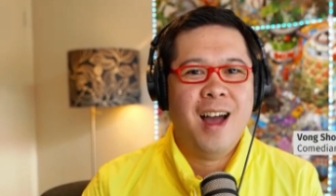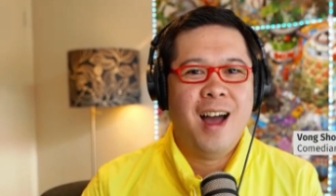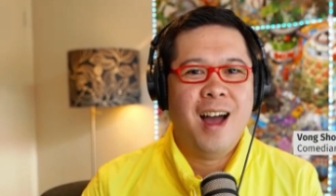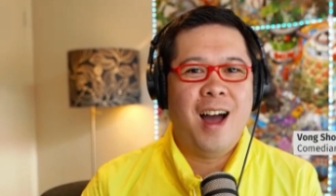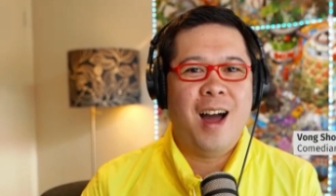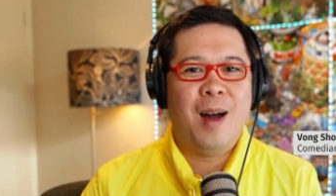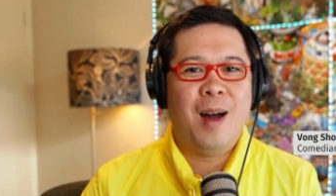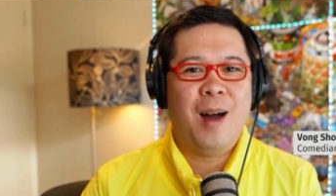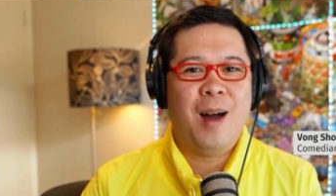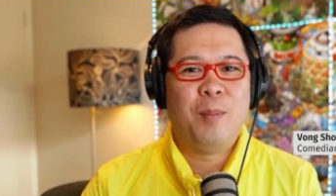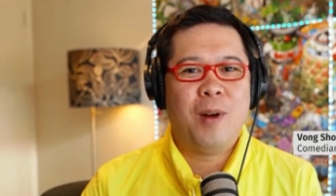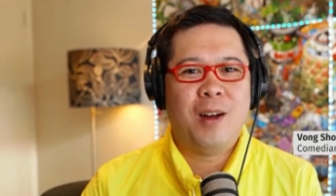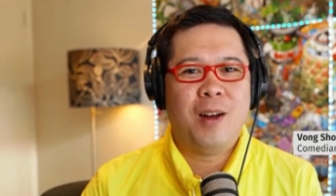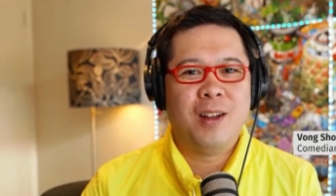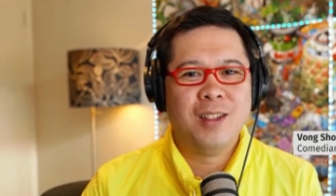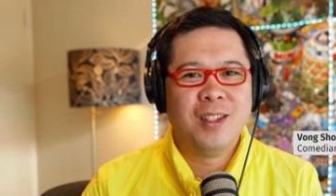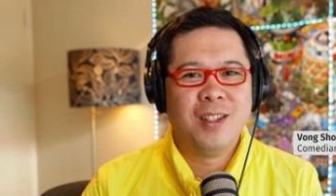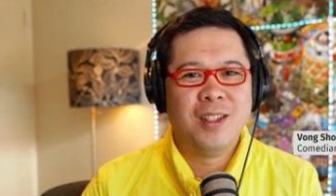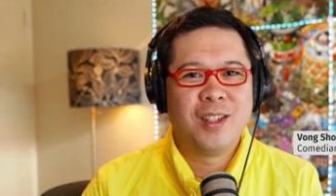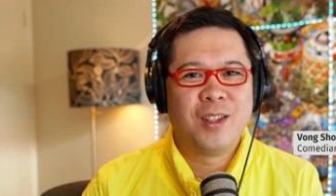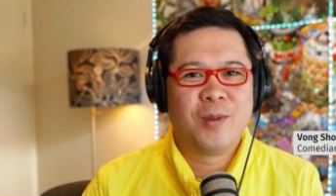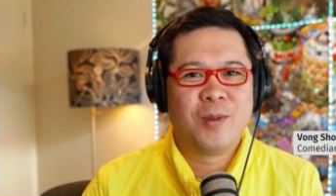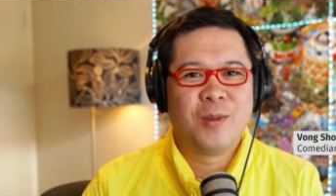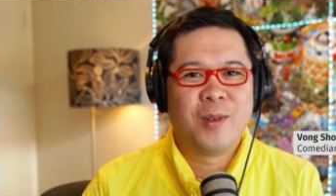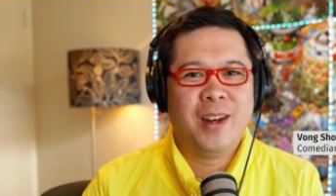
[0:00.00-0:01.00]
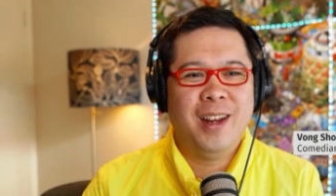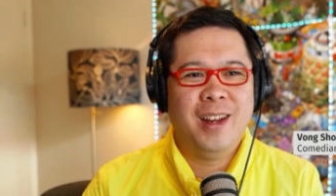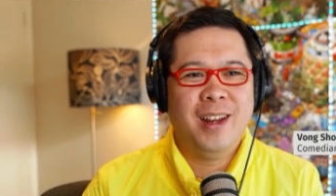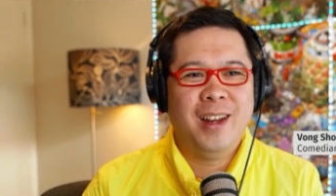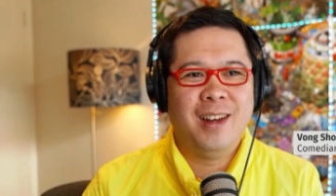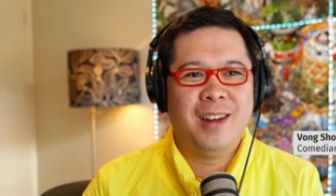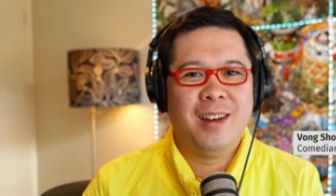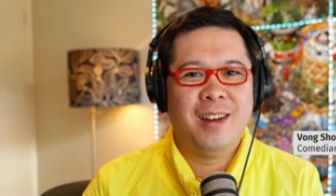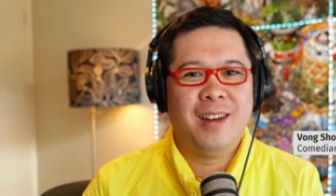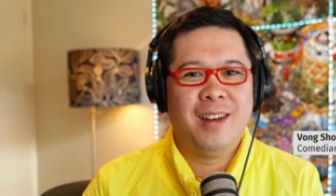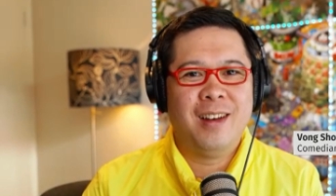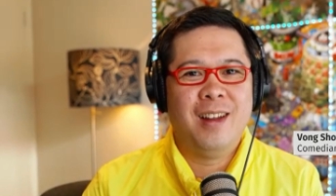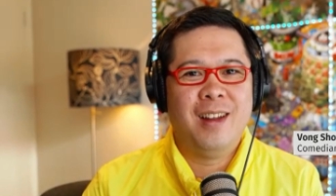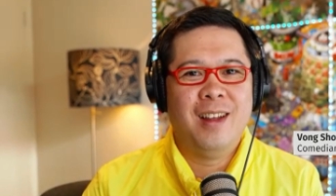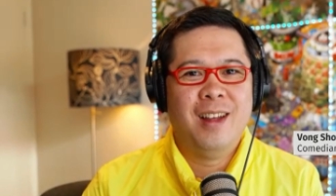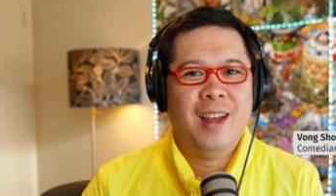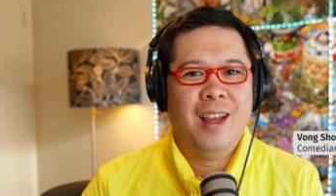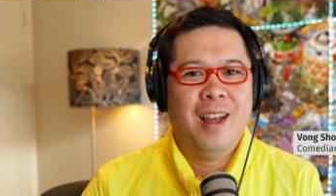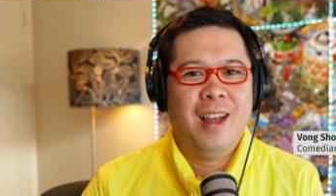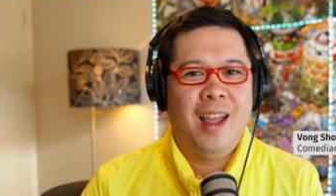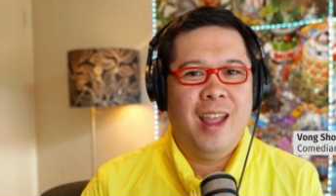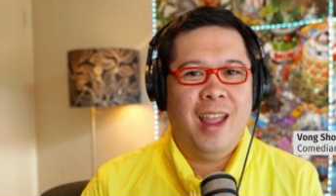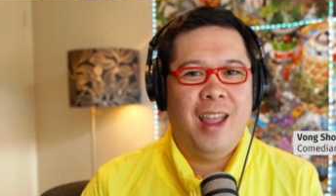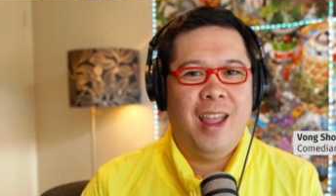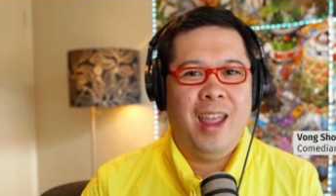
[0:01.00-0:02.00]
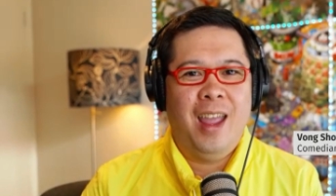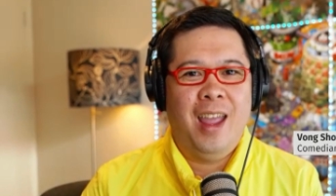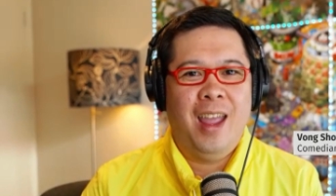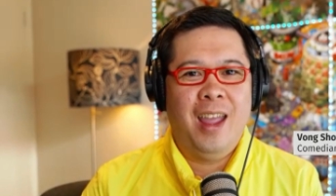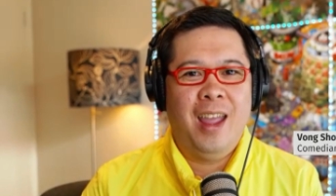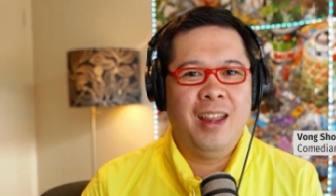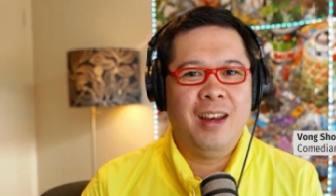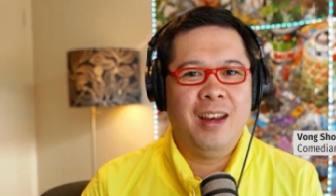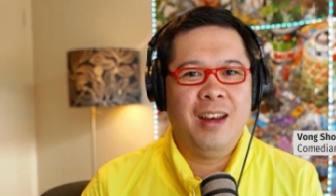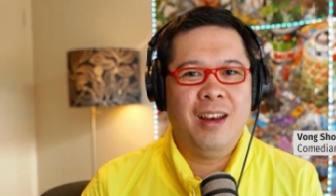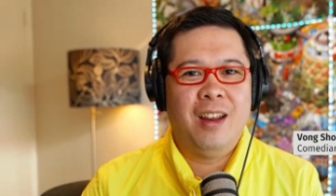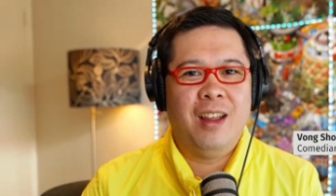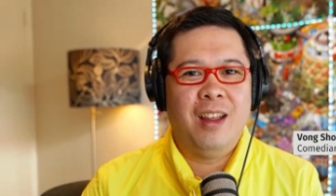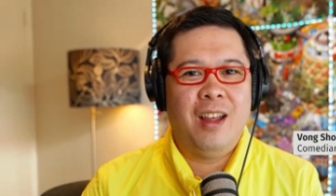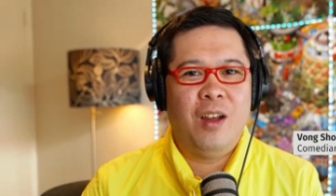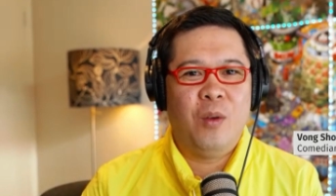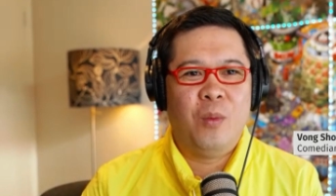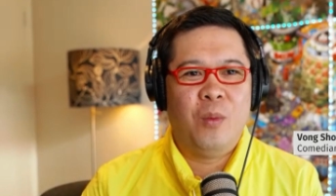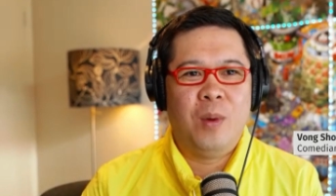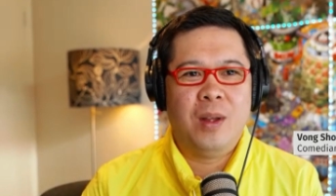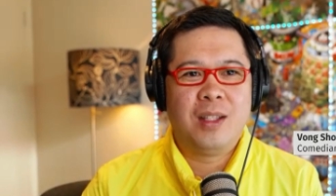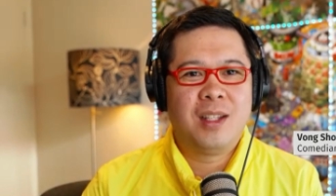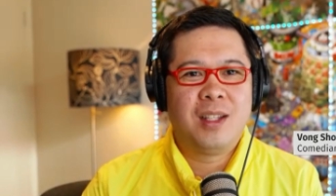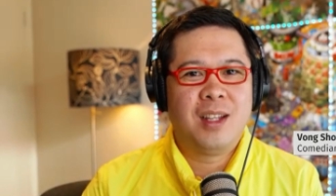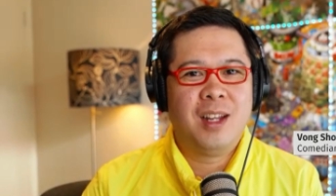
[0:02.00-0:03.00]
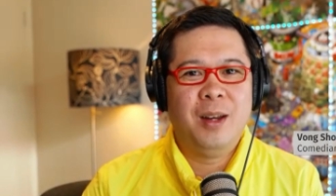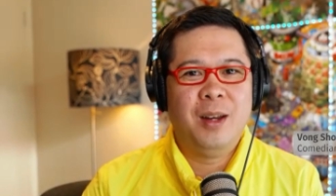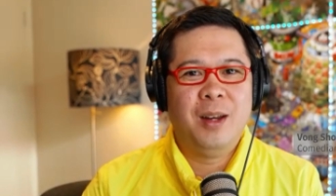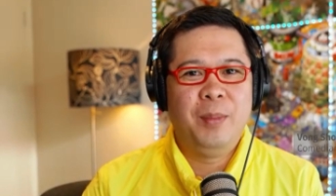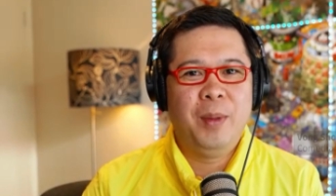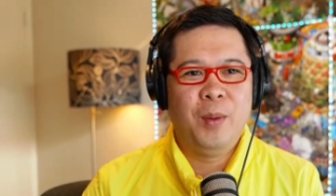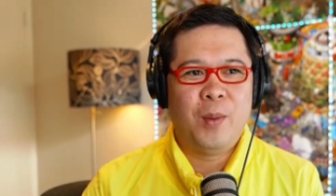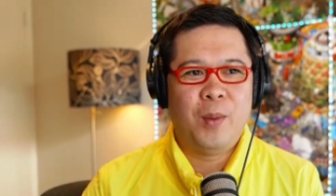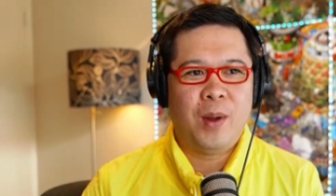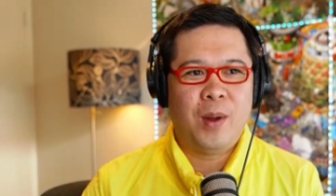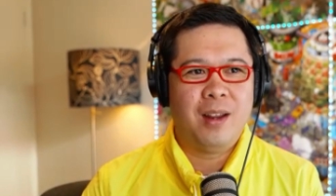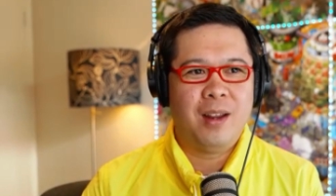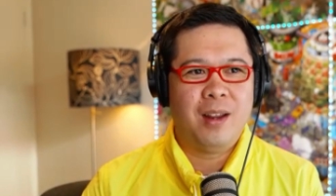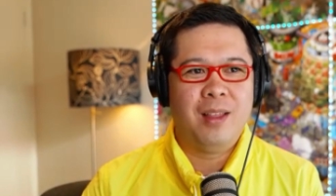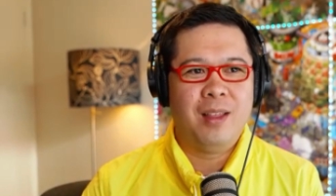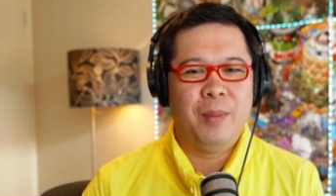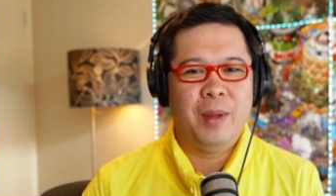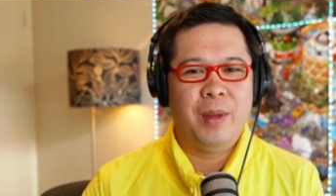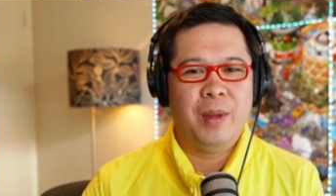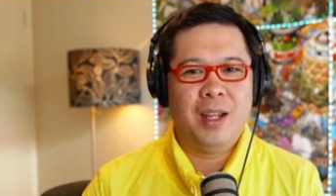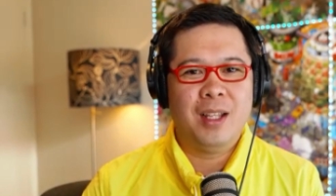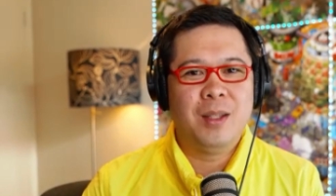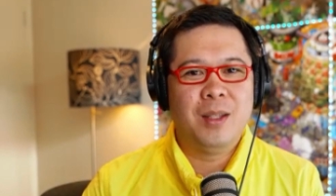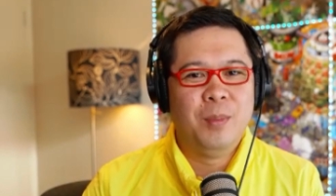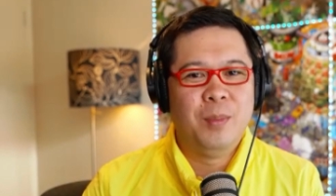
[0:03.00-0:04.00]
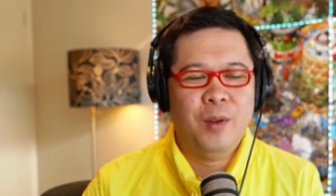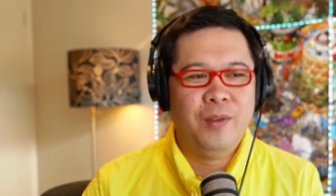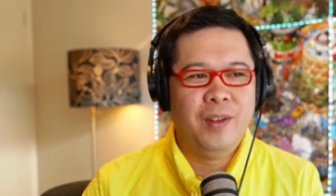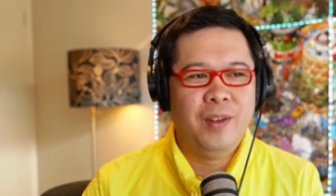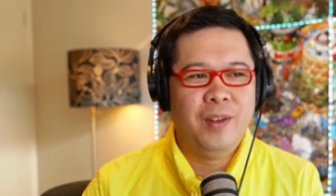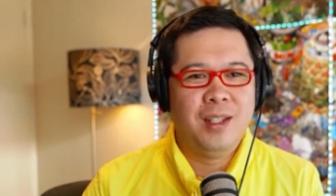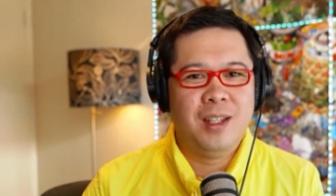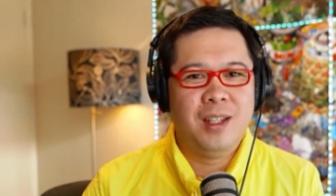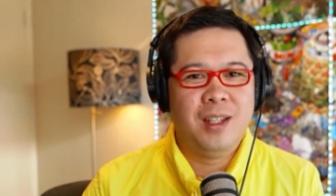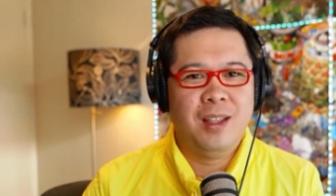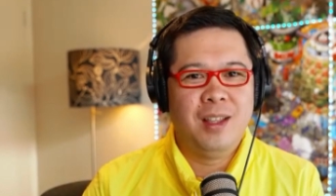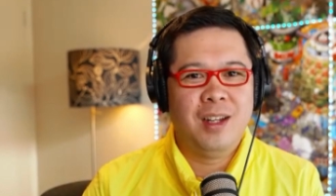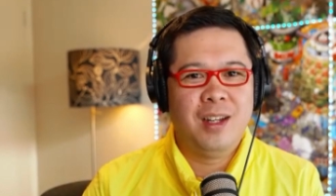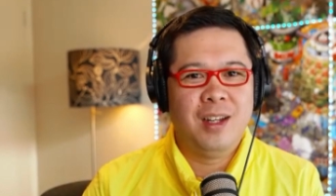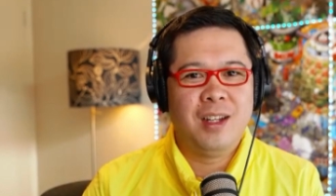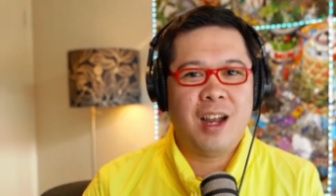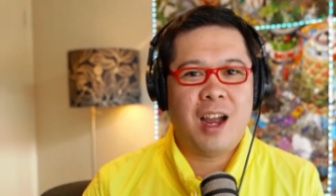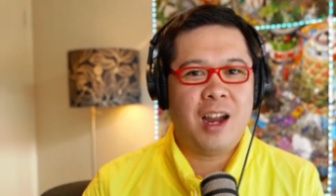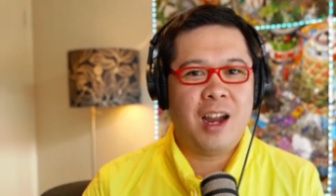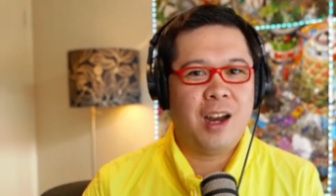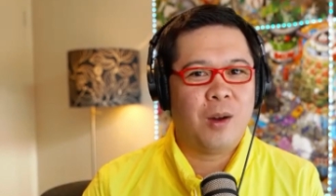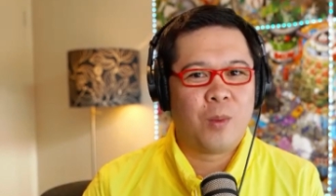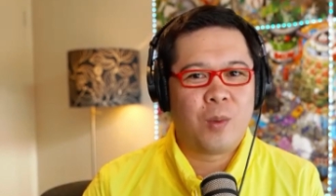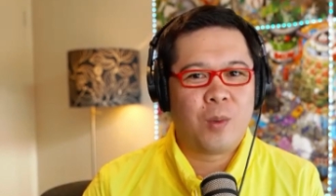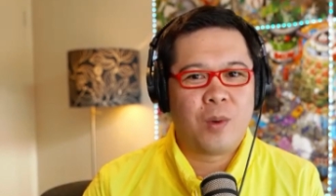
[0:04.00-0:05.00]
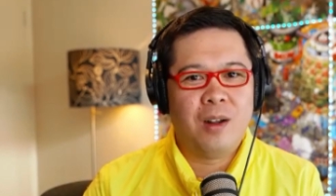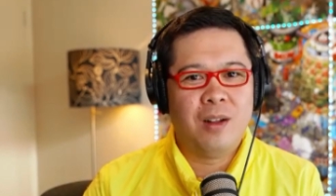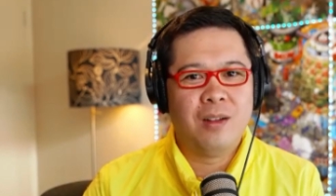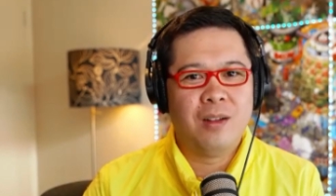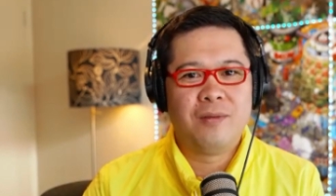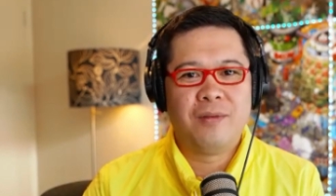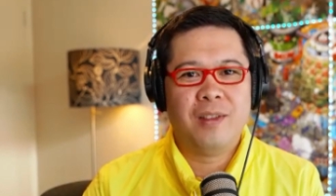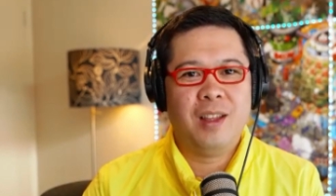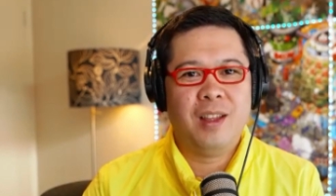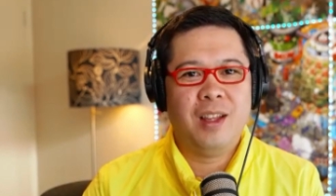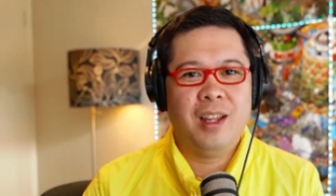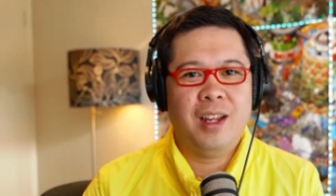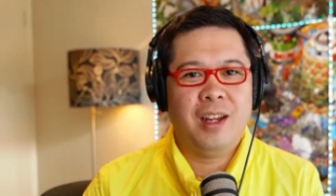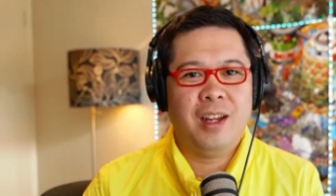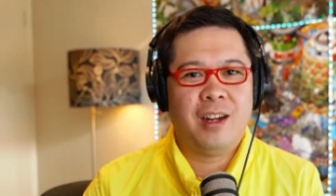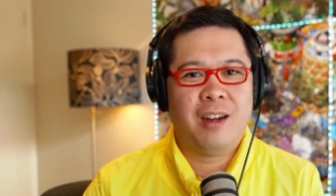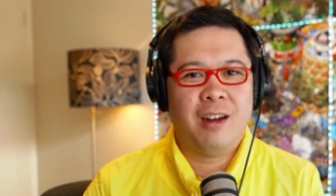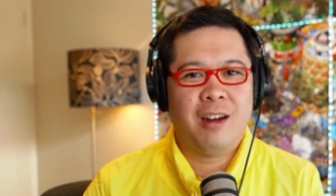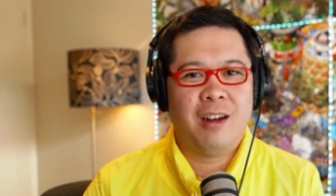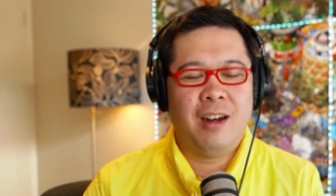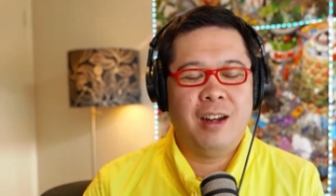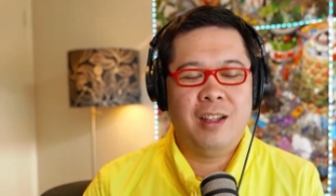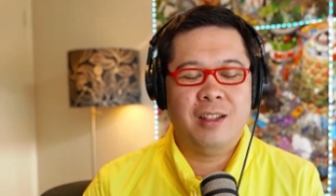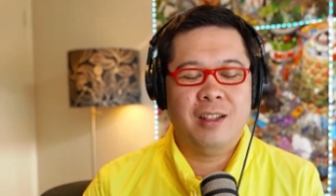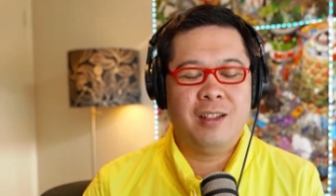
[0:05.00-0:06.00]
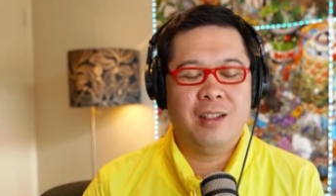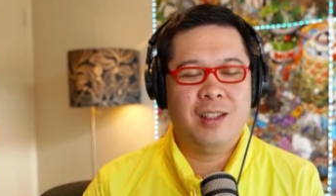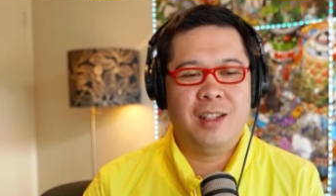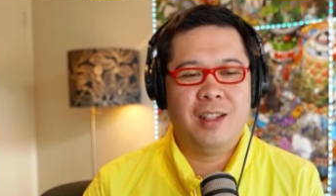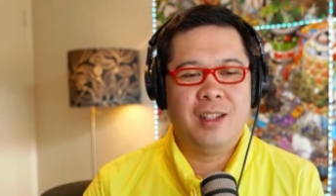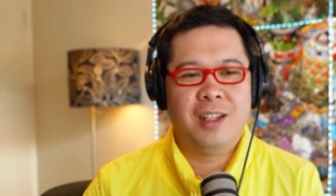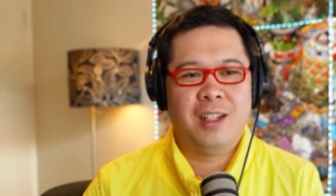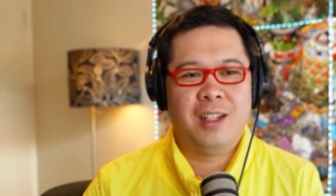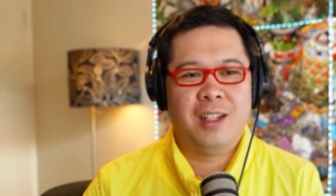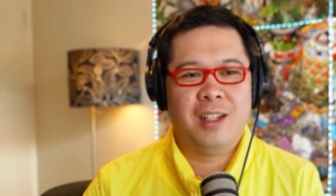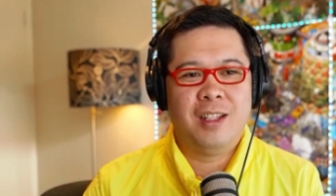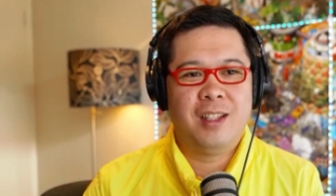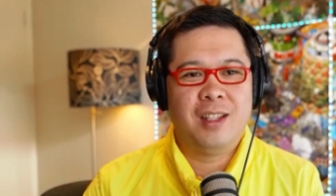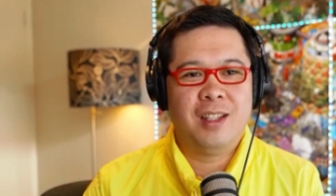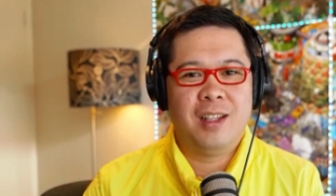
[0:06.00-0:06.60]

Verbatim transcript: up on screen in what's going to be one of the biggest movies in the entire world for the year is just